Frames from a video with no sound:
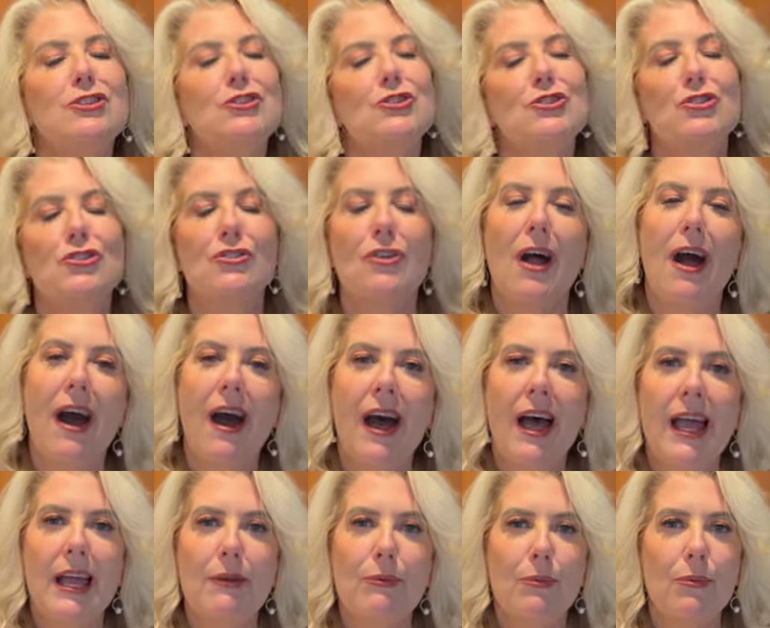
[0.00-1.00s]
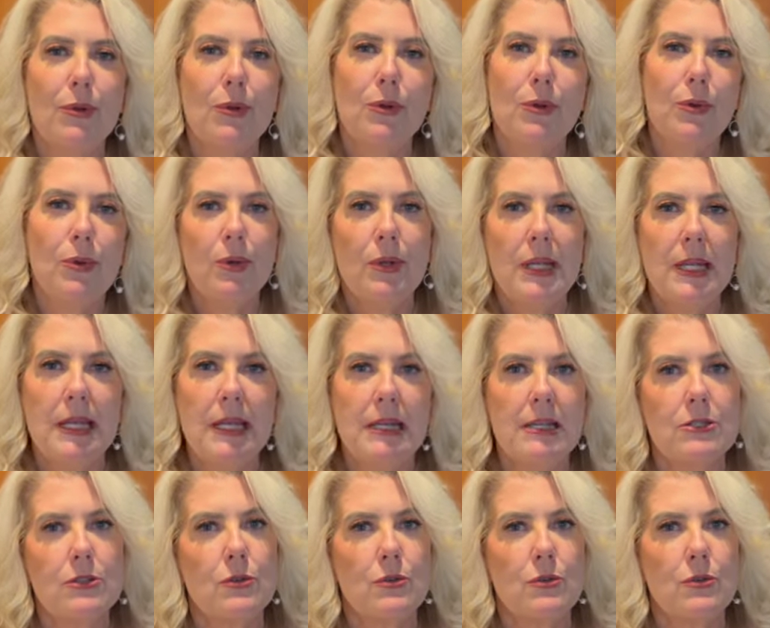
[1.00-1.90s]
try Rudi's,